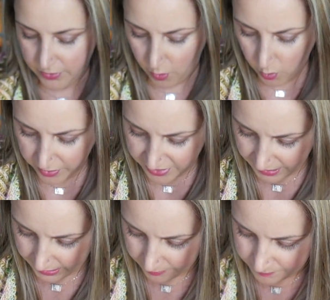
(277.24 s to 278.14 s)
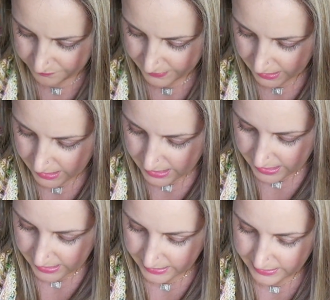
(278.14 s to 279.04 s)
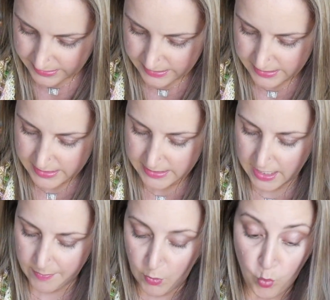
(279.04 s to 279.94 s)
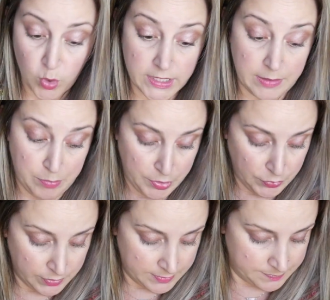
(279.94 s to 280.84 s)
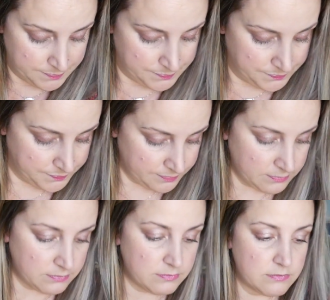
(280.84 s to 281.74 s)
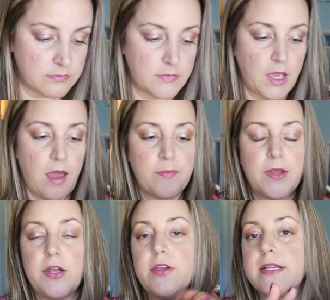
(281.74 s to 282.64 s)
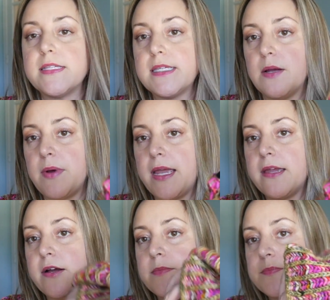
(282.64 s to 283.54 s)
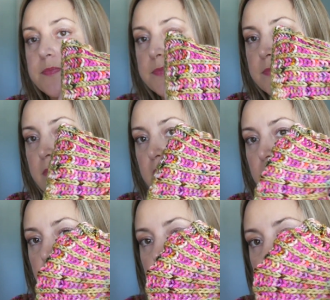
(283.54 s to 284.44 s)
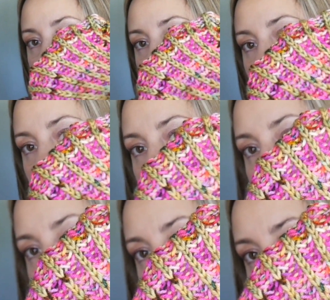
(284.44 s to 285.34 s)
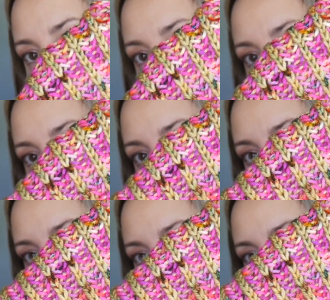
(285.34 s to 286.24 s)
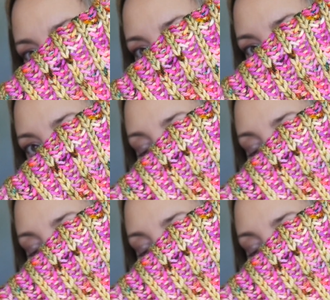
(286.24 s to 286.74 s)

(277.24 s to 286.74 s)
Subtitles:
the whole thing is Woolen Boon. Yeah, here you can see it right here. Really nicely. That is Woolen